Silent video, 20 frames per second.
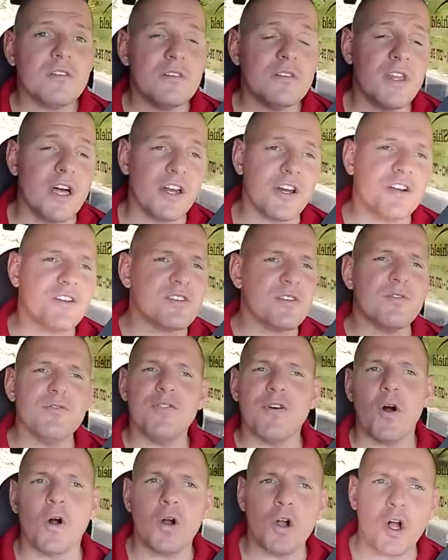letters
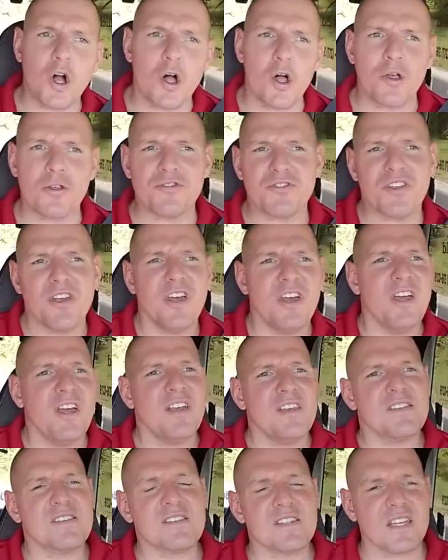and phone calls
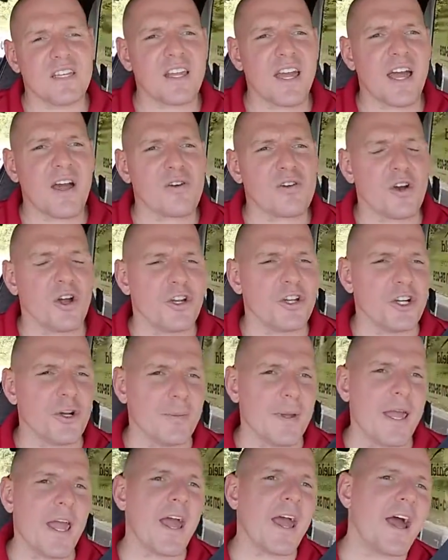sent out on your
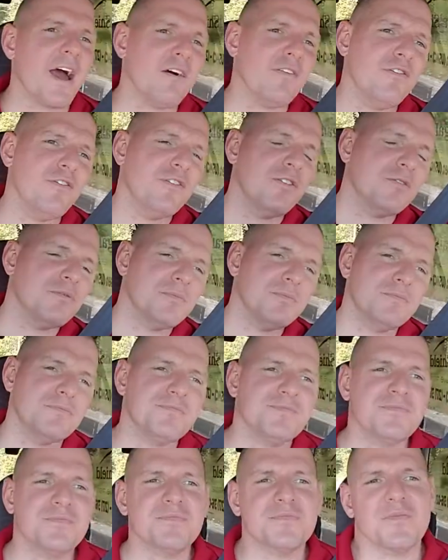behalf.
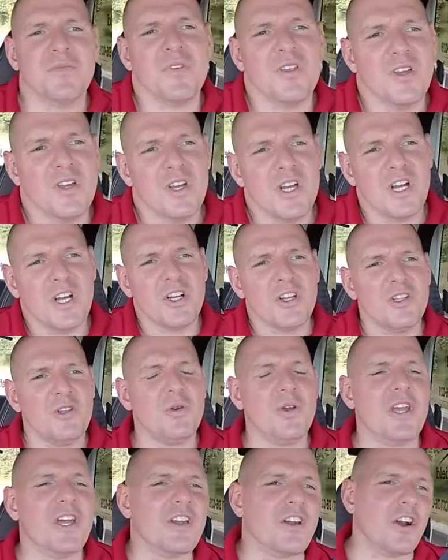
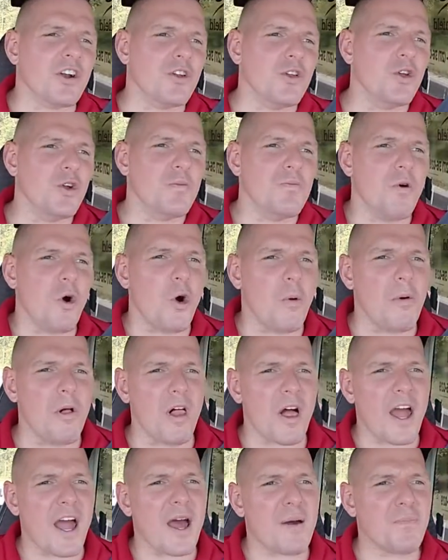You get our new
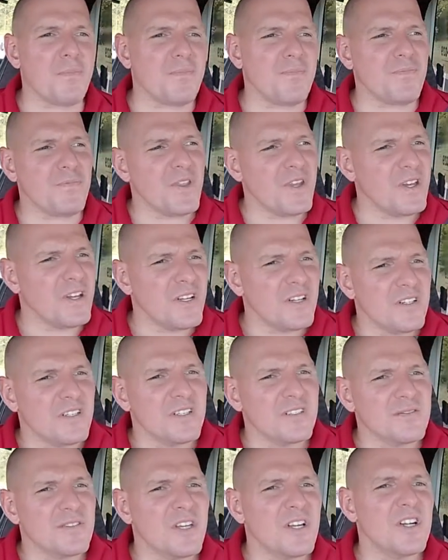mobile app
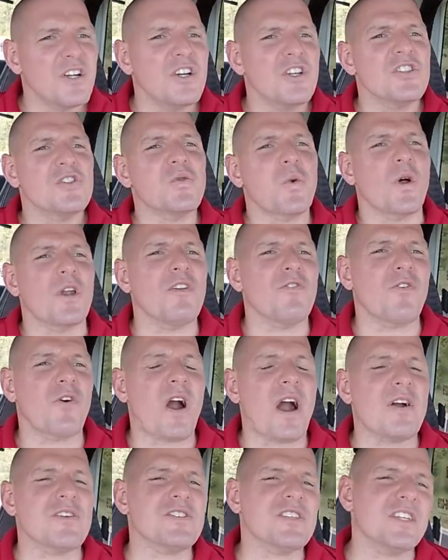
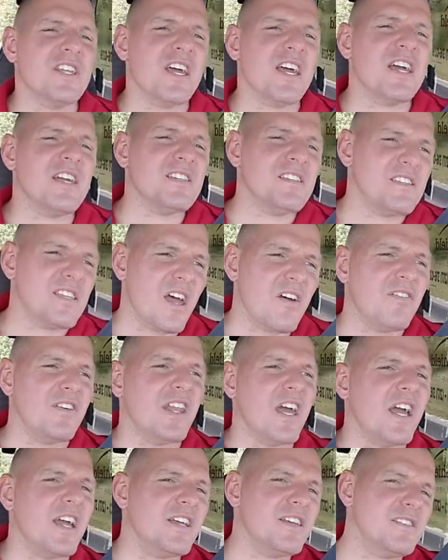24 hours a day, seven
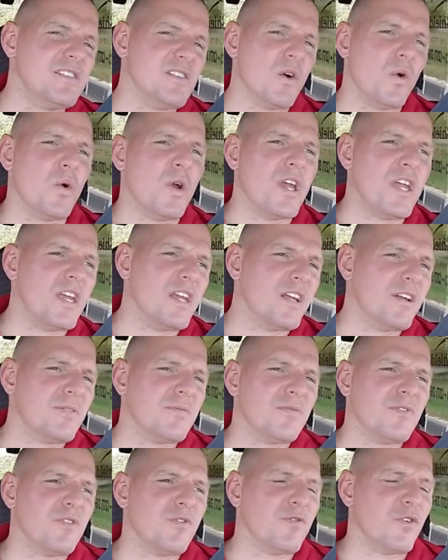days a week
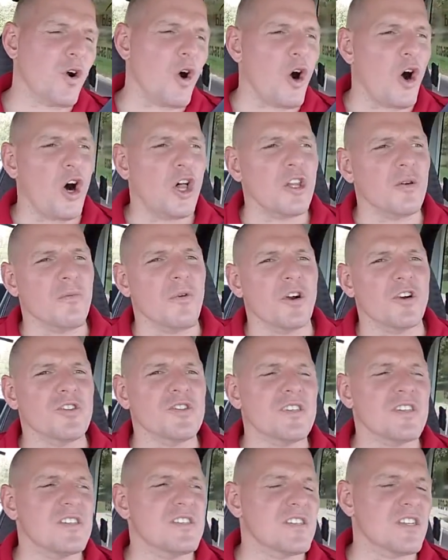for all
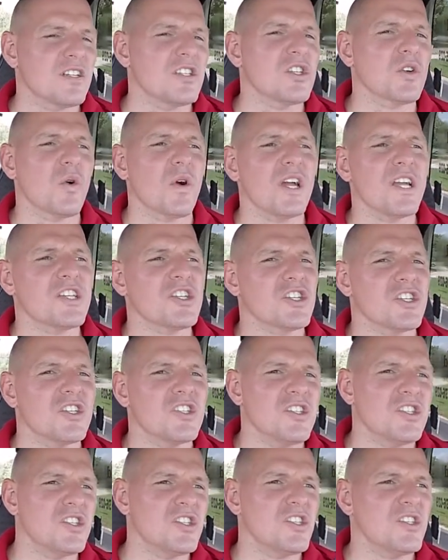emergency
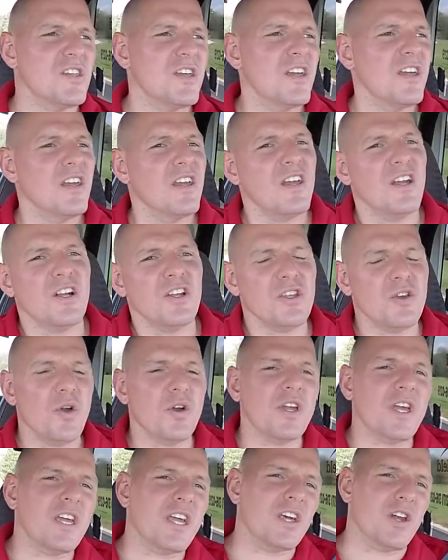situations. You
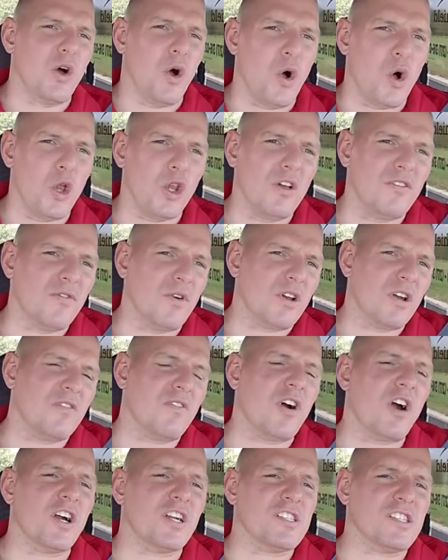can get a hold of one
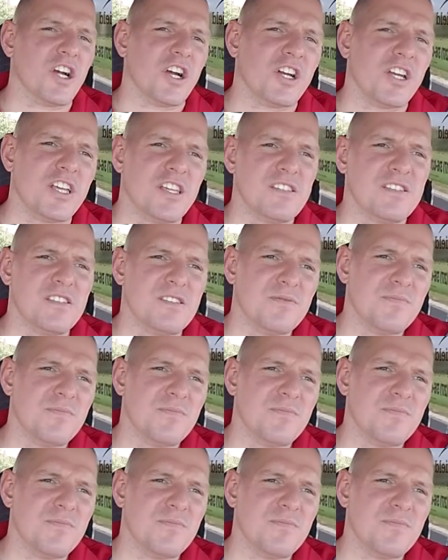of our attorneys.